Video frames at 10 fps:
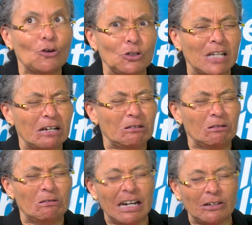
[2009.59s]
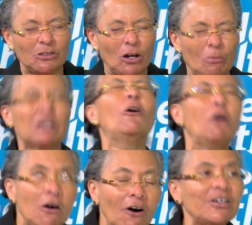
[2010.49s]
And you're like, oh, I don't know, but
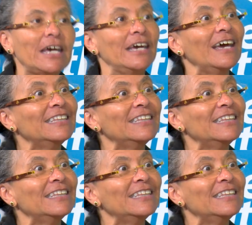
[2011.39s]
oh, okay.